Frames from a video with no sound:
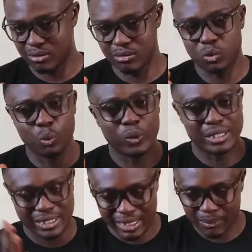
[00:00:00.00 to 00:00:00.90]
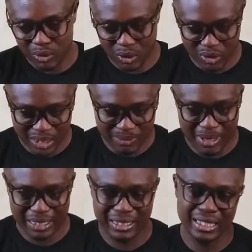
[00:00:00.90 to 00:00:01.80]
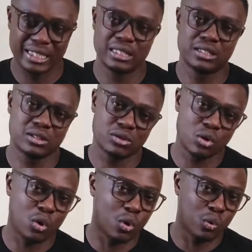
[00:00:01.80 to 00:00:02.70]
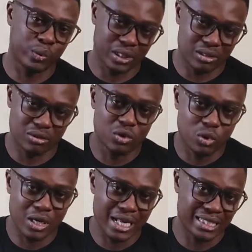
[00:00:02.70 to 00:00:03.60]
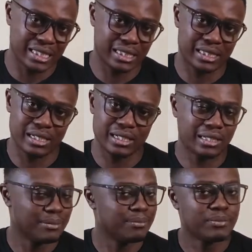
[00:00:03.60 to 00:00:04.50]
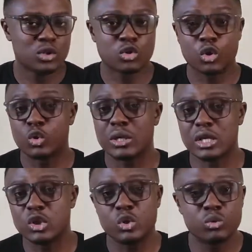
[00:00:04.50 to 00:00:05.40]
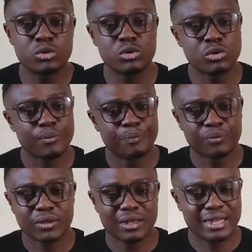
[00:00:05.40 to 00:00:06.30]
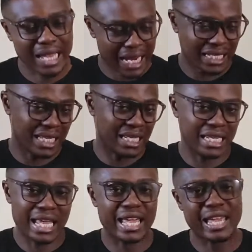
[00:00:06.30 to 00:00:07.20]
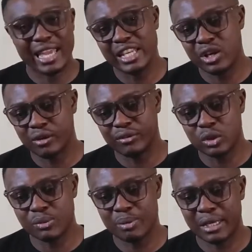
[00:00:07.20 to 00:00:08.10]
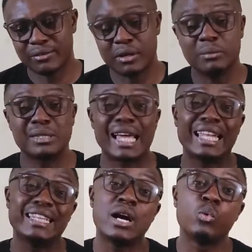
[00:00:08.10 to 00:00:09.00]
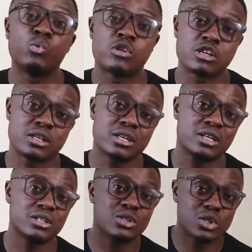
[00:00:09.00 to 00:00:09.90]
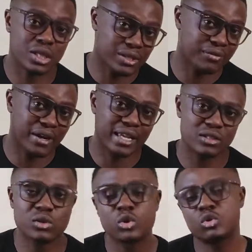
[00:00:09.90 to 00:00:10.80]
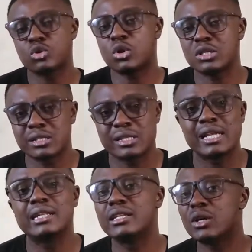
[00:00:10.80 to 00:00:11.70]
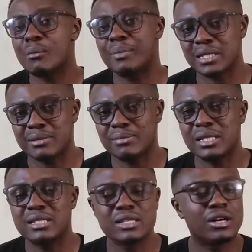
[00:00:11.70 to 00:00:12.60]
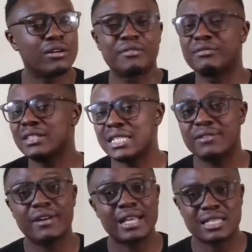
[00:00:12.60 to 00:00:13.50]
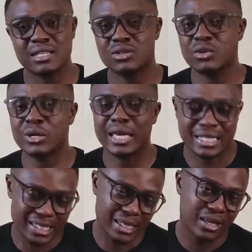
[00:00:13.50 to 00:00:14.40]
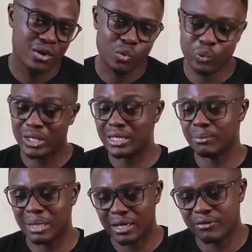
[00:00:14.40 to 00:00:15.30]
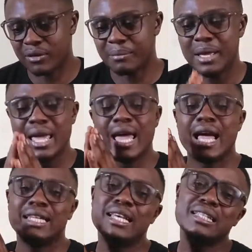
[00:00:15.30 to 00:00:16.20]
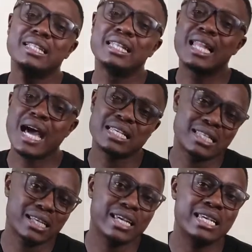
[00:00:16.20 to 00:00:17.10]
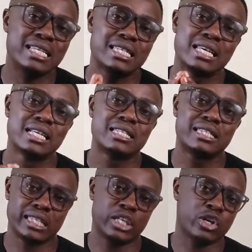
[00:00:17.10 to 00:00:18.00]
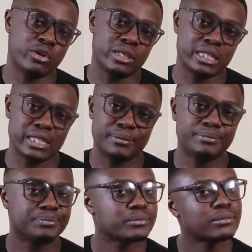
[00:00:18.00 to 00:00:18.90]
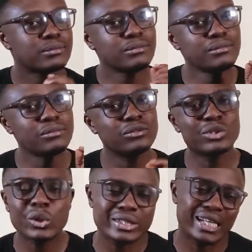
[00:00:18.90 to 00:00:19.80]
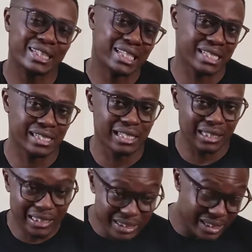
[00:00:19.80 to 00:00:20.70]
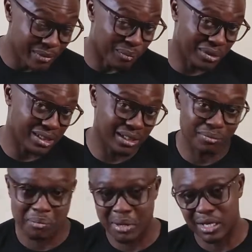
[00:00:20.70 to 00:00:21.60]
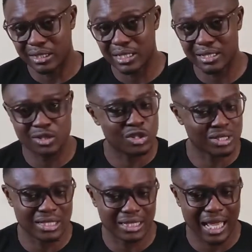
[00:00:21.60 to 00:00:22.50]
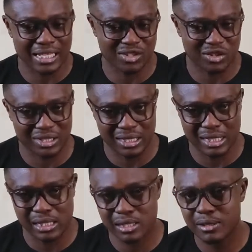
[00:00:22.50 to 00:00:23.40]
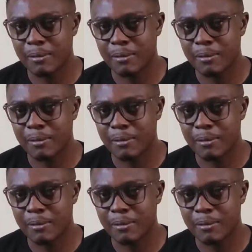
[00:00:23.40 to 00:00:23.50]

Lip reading: with Samsung Smart Things, or with Google Assistant. So you can use that in any of those platforms, and that will work just fine. So you should consider the compatibility of the devices you're getting with the platform. And then the last is security. Not that it's the least important, but it's just the last on the list.